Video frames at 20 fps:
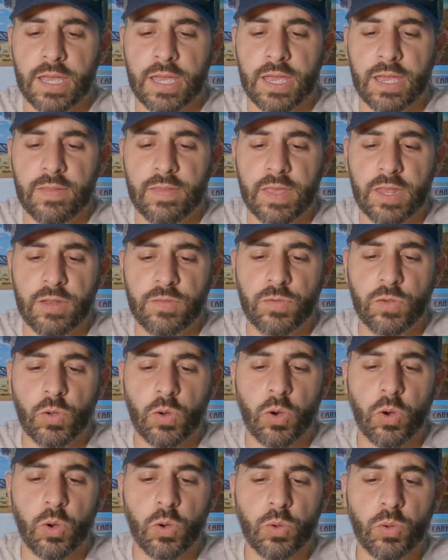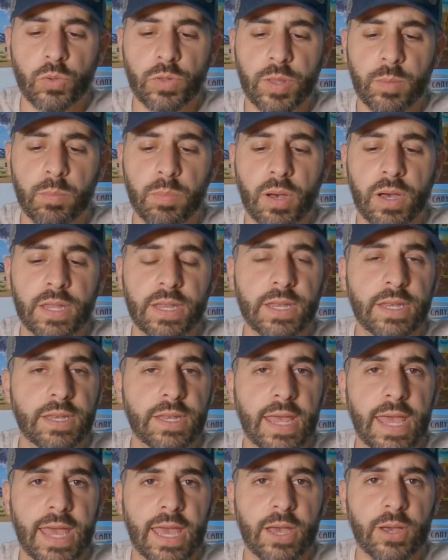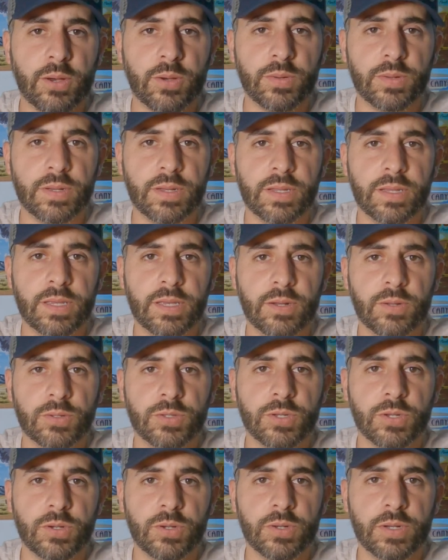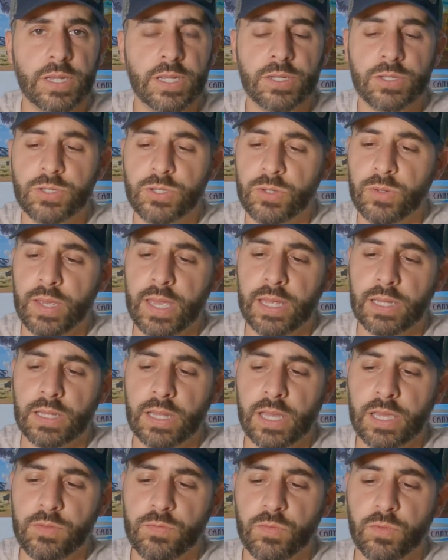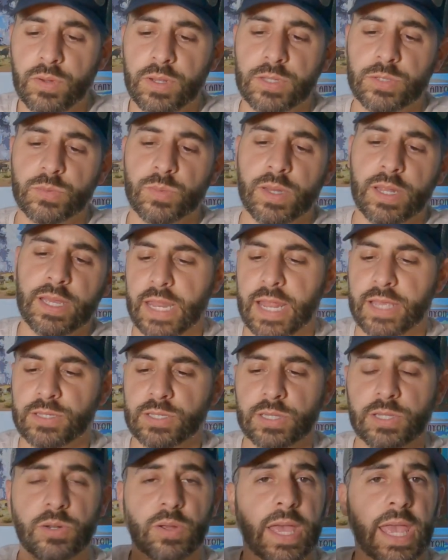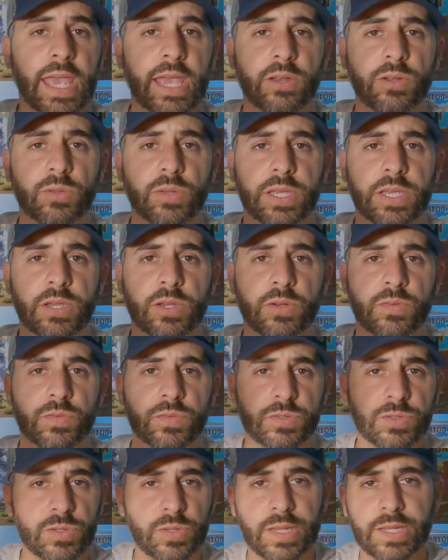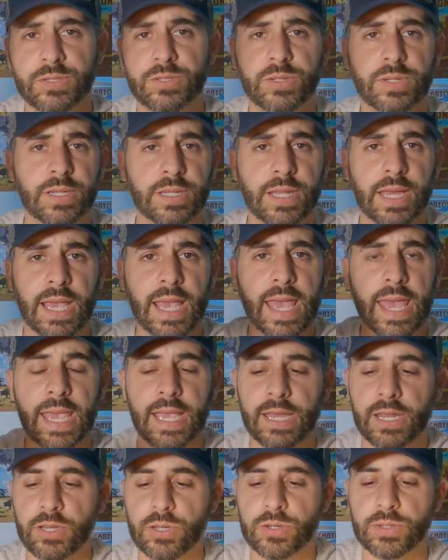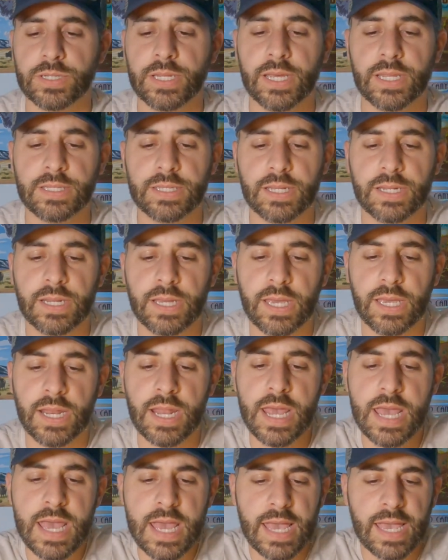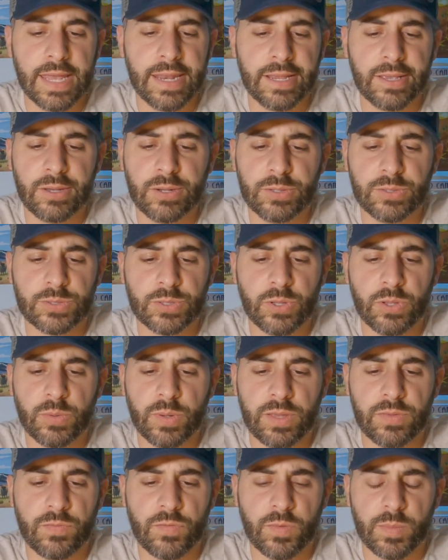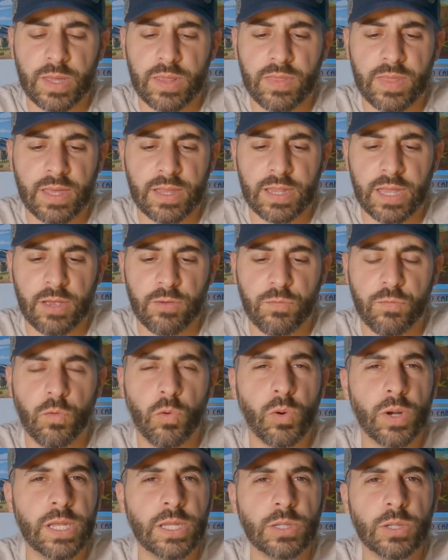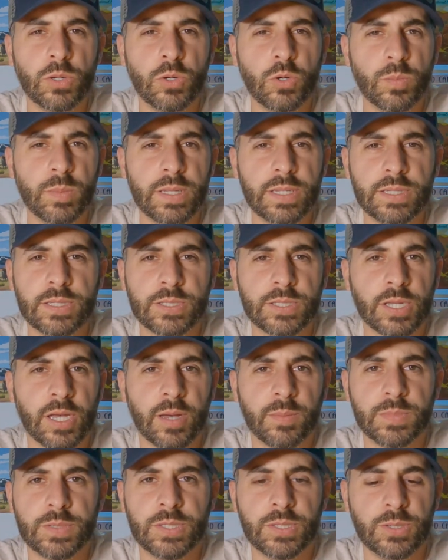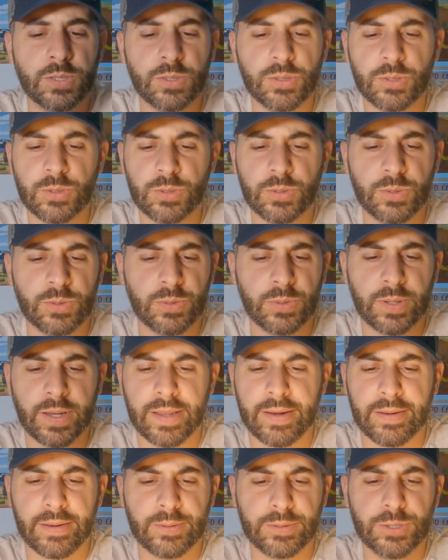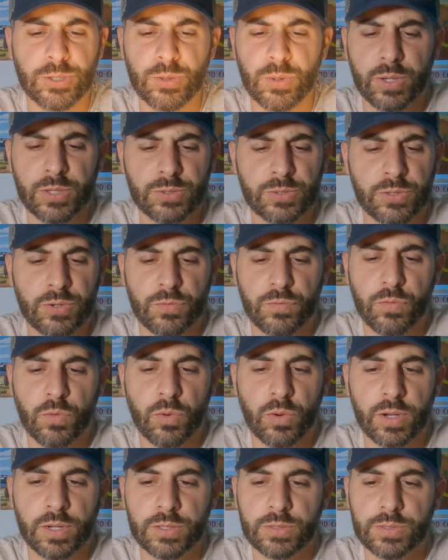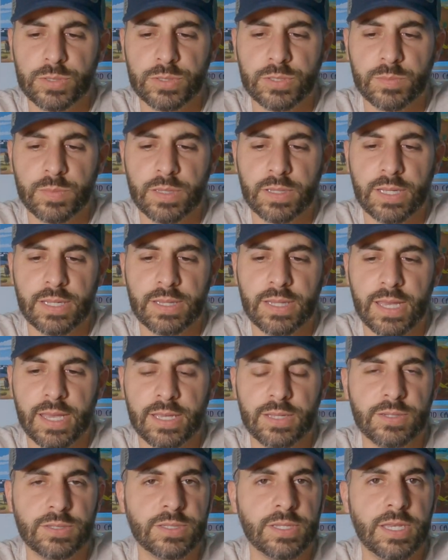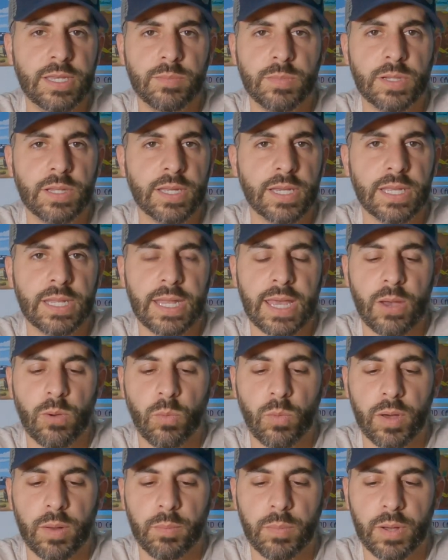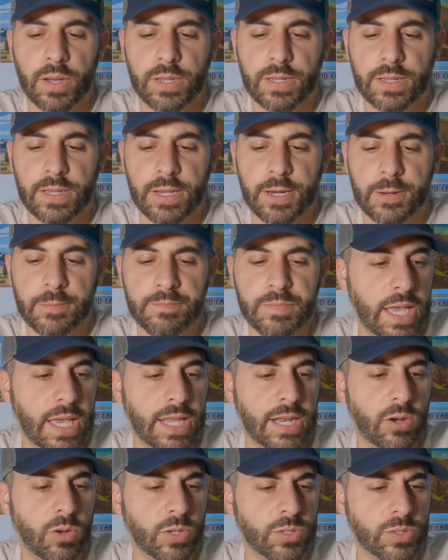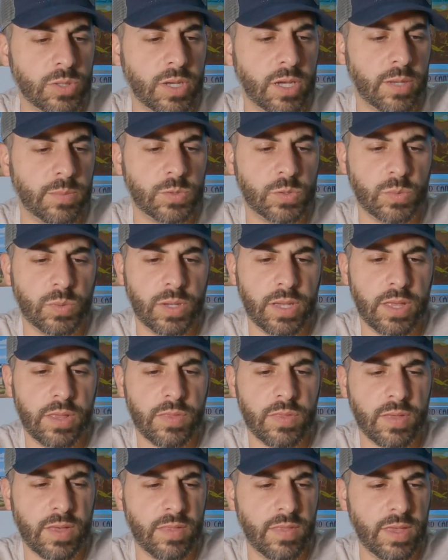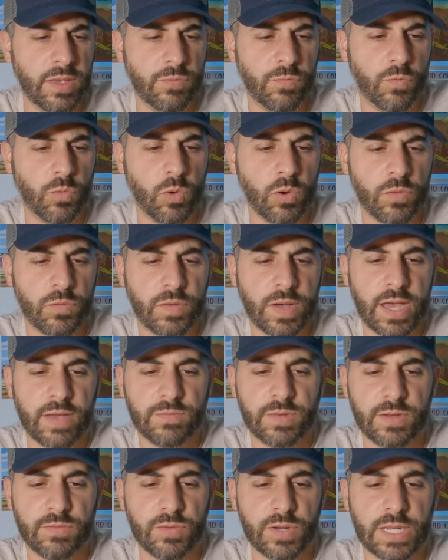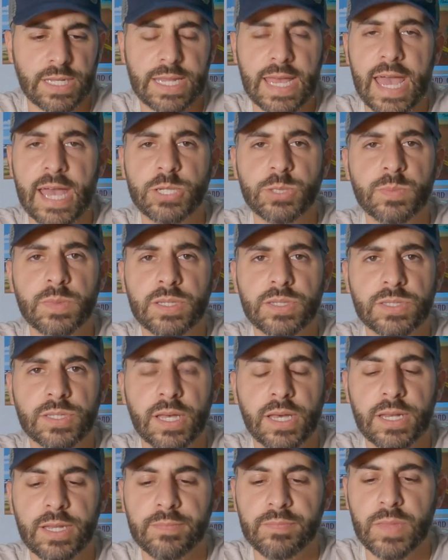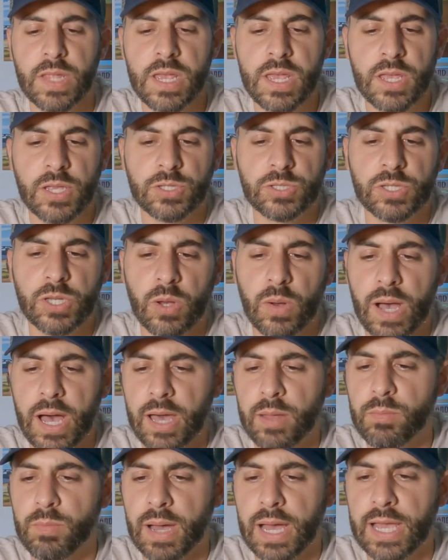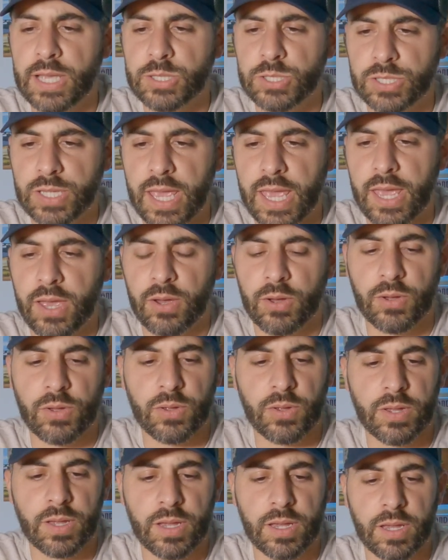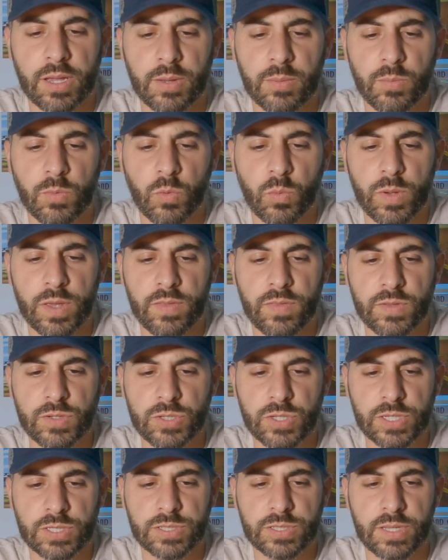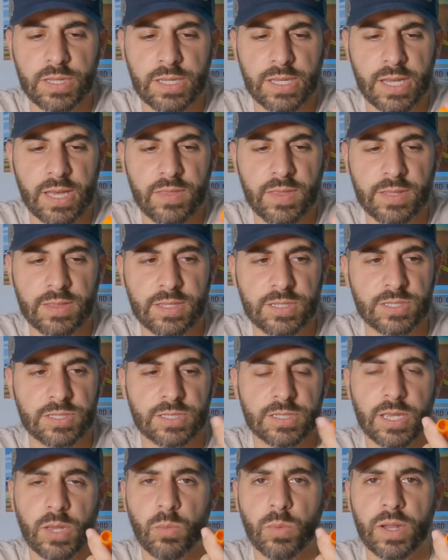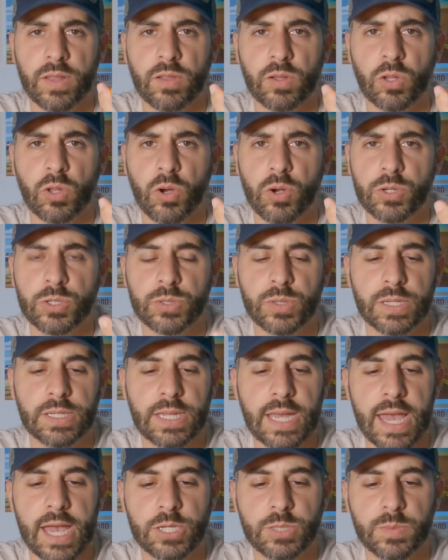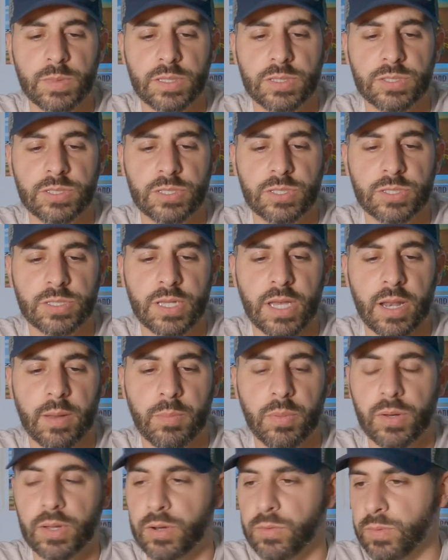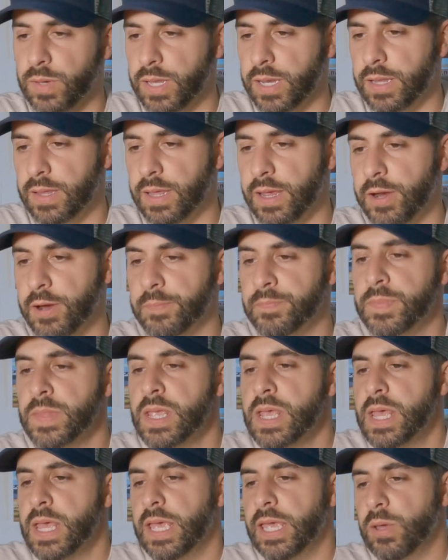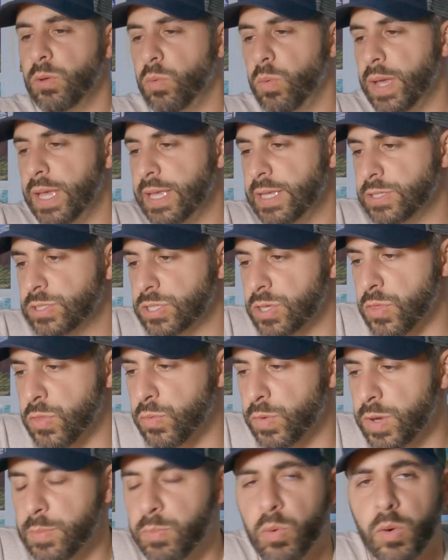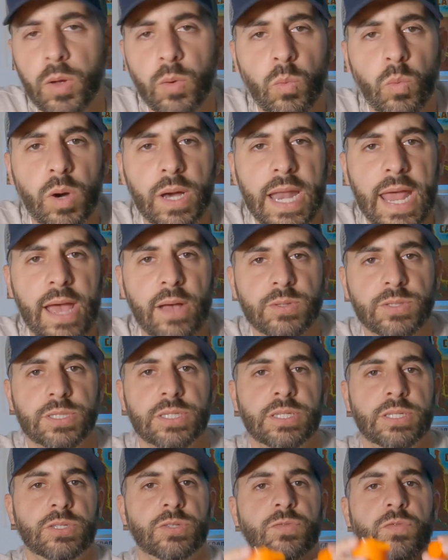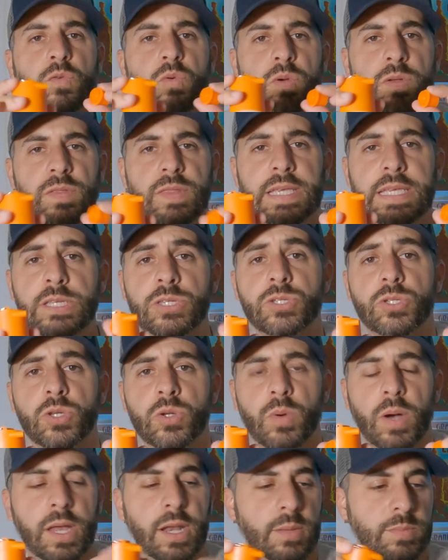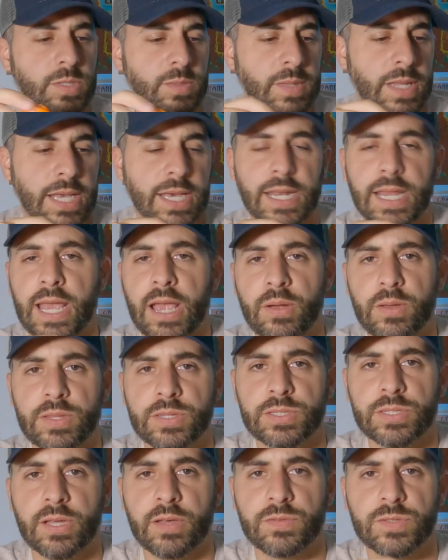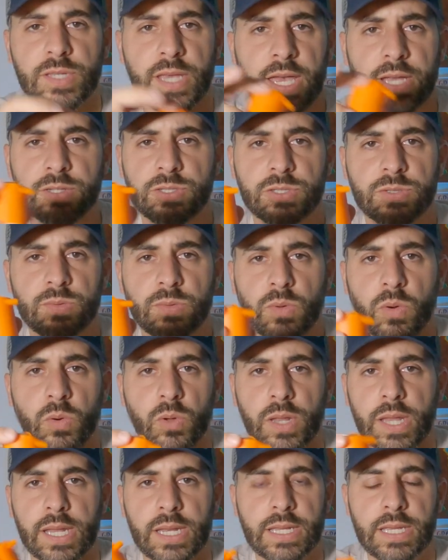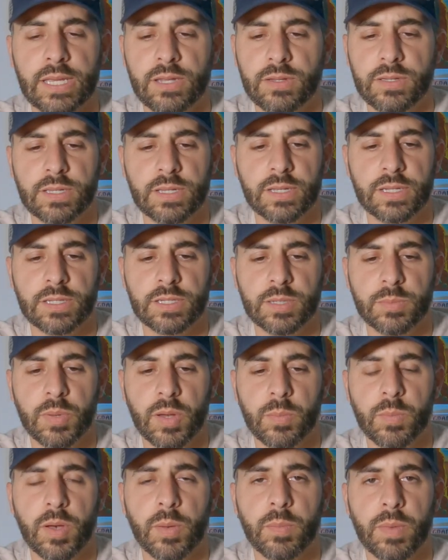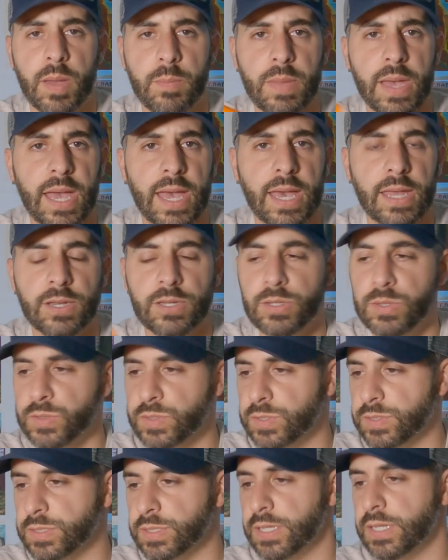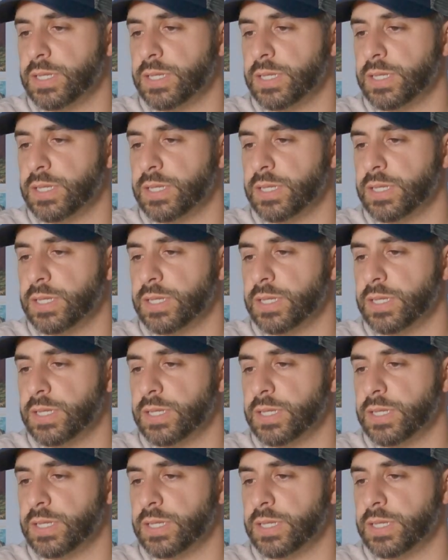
And then if you hold the button down, it'll turn into a light for you as well. It has a little handle here so that you can like hang it in your tent at night. And it goes all the way from I think like 40 lumens up to, I don't know, 200 or 400, something like that. You just keep clicking that one button there. And it also comes with, I think, 4 or 5 different attachments on it. So on my scale, with just I think this is like one of the larger attachments, you just kind of put it right in there. It weighs 3.1 ounces for these 2 items. I'm not gonna carry the stuff sack, just all I need to pump up my pad and use as an